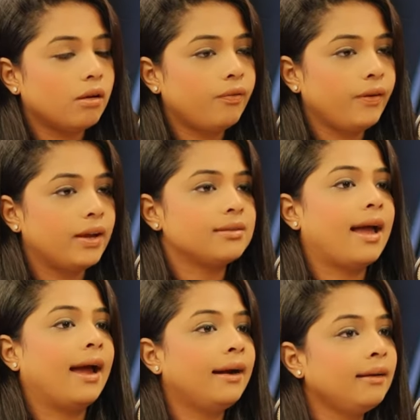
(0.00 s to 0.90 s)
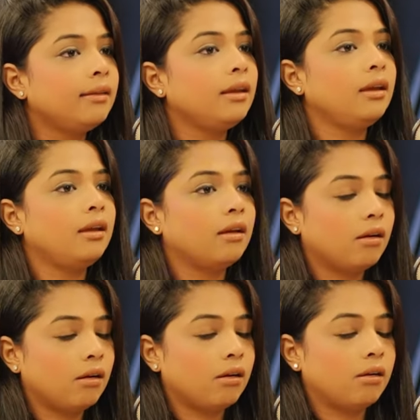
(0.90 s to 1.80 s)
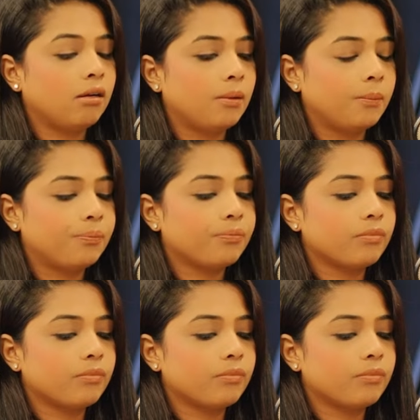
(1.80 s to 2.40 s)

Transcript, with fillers: phase and the um,